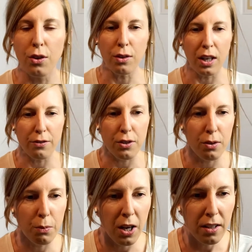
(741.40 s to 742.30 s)
after
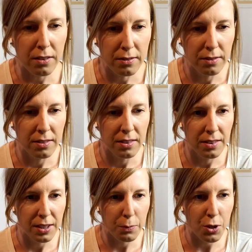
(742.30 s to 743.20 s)
a while,
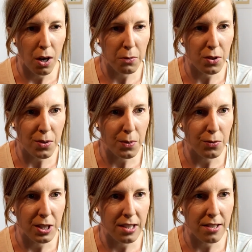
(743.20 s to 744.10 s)
the abdominals will
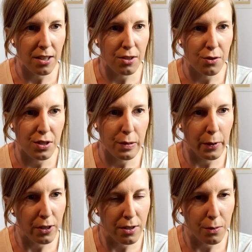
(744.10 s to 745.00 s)
really start to respond